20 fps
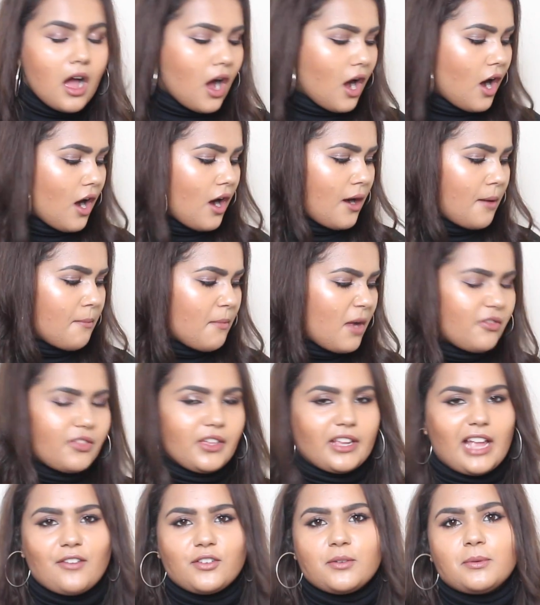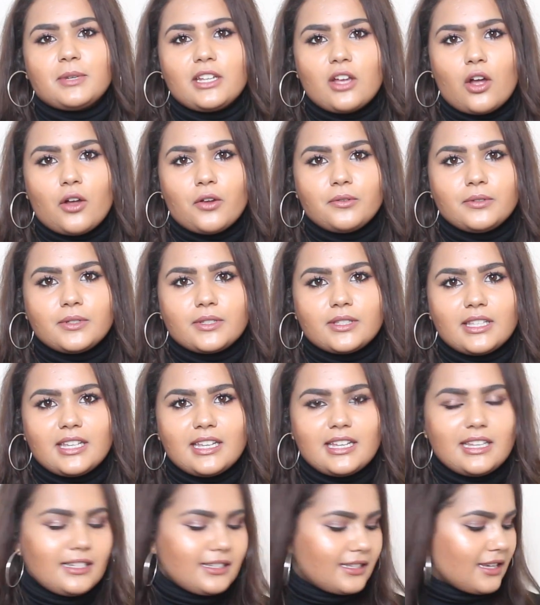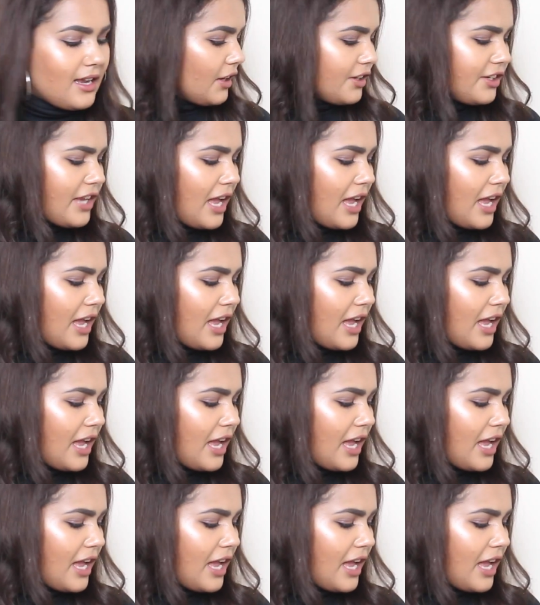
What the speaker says: I think everybody owns these.